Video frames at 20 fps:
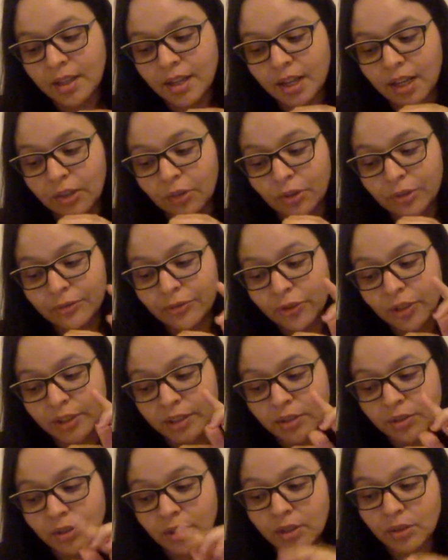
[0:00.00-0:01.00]
in order for
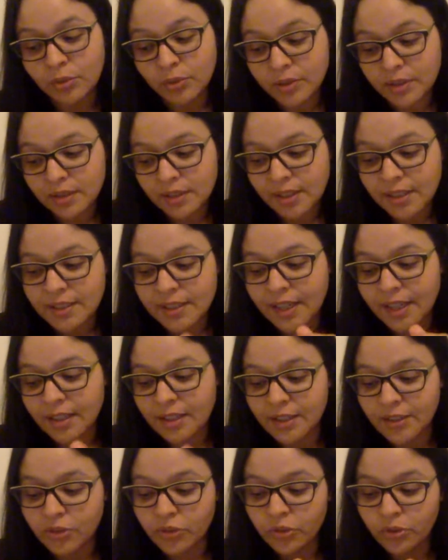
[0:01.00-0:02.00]
us to use this, I
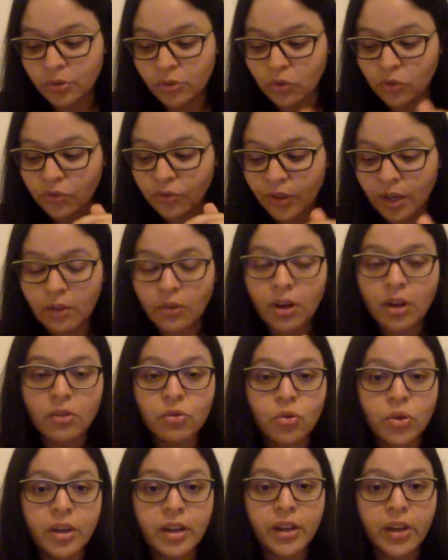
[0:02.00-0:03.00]
need to use
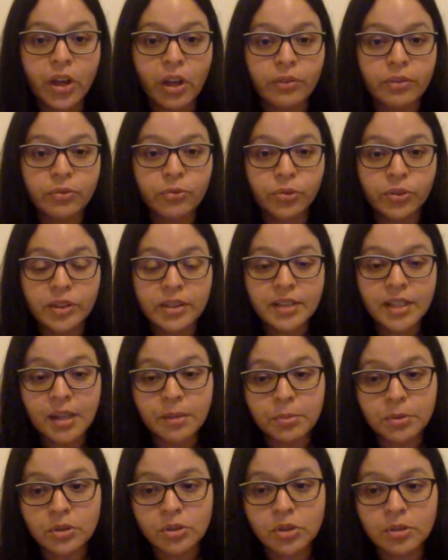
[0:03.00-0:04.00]
500 Kelvin for the
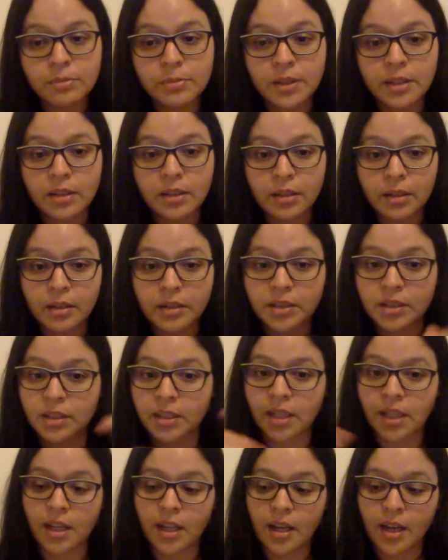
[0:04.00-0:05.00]
temperature because
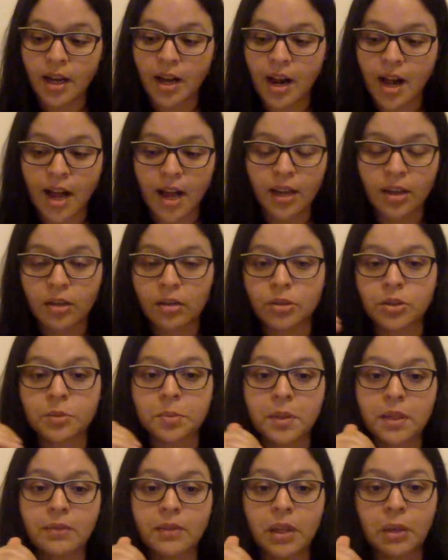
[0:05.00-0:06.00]
I use
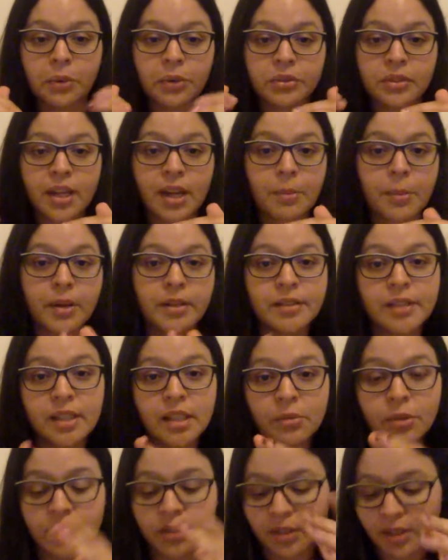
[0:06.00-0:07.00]
PV equal to MRT
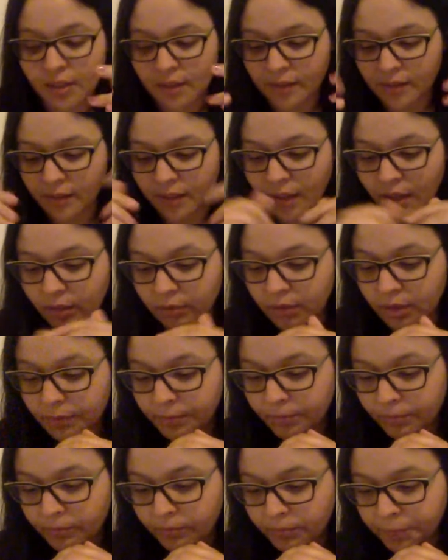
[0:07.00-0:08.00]
where T is in Kelvin.
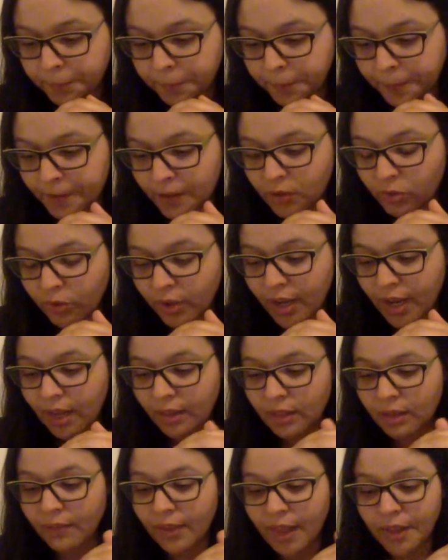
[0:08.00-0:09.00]
So I
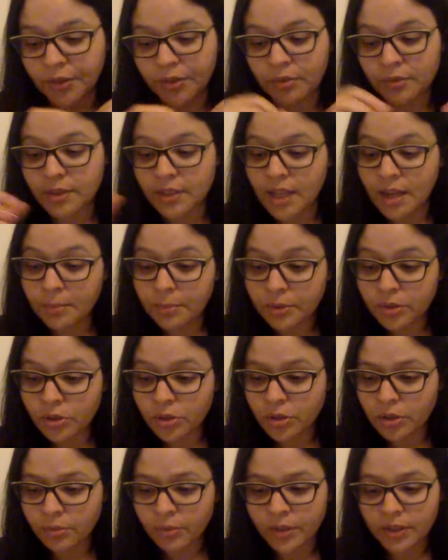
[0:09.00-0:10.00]
have the values of
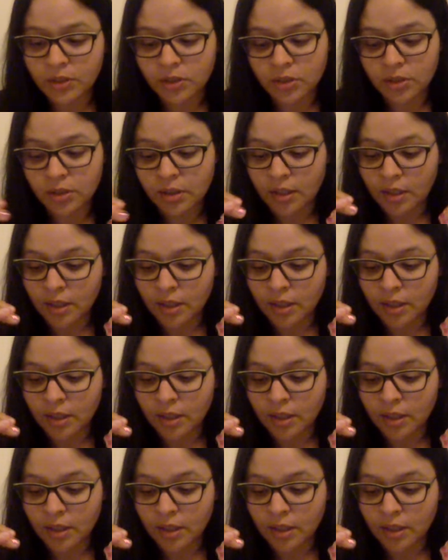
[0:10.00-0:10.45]
temperature, which